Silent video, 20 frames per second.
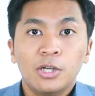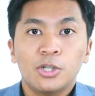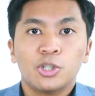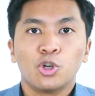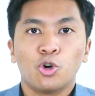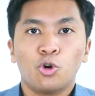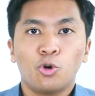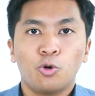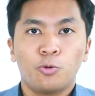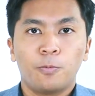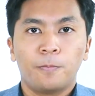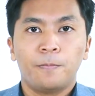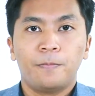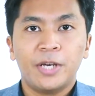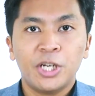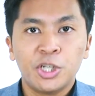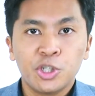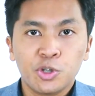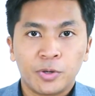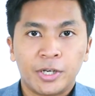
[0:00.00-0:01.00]
So
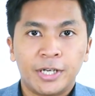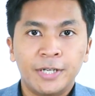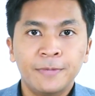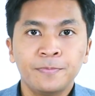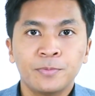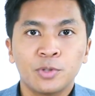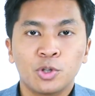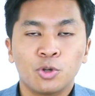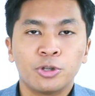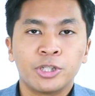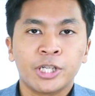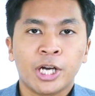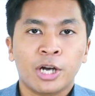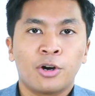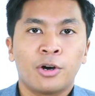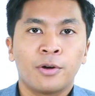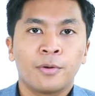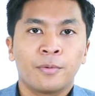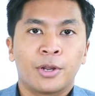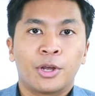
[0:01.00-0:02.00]
be sure to
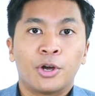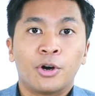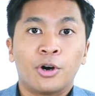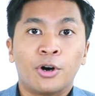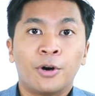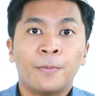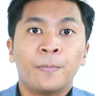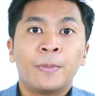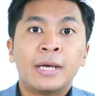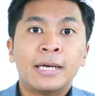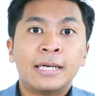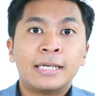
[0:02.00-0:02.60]
check out your